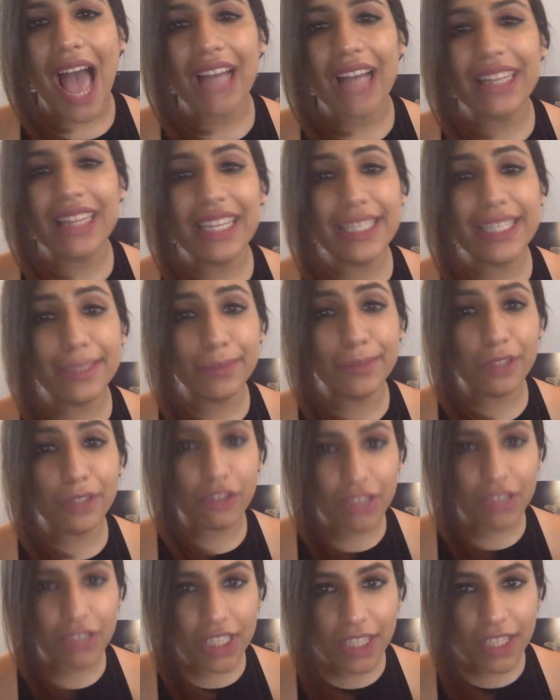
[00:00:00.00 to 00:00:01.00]
and these
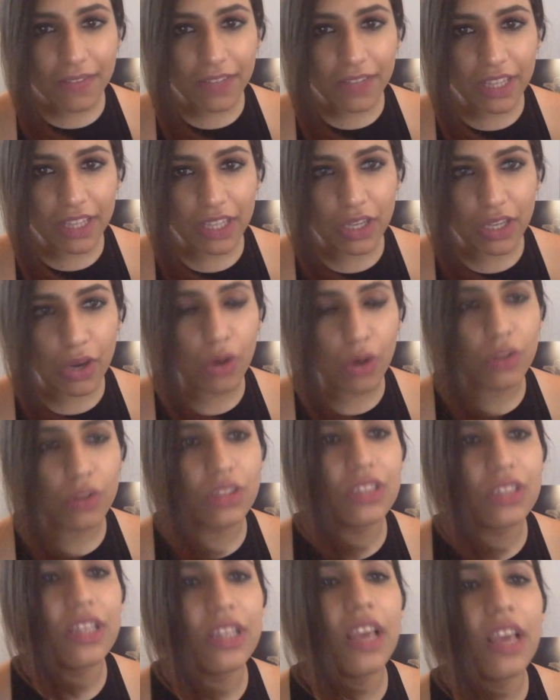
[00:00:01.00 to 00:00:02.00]
music
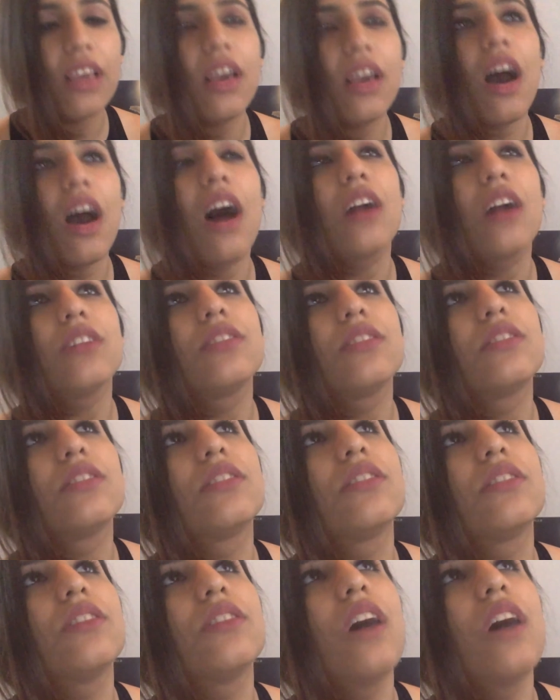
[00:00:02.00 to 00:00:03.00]
videos they are
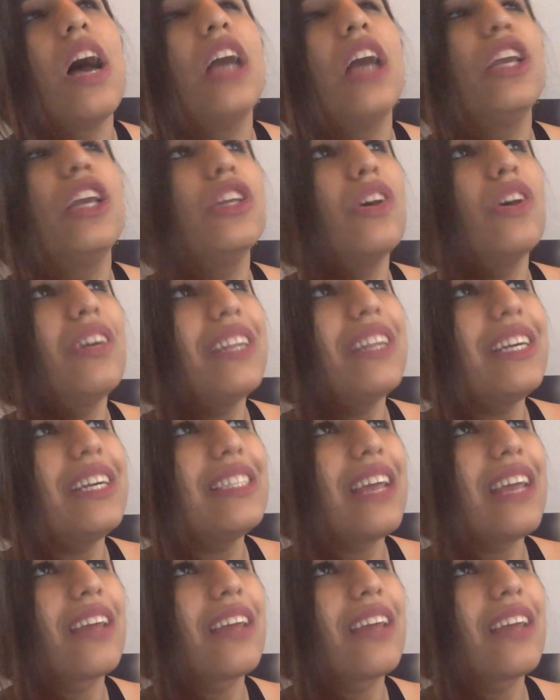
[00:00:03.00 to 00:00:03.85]
so you know there's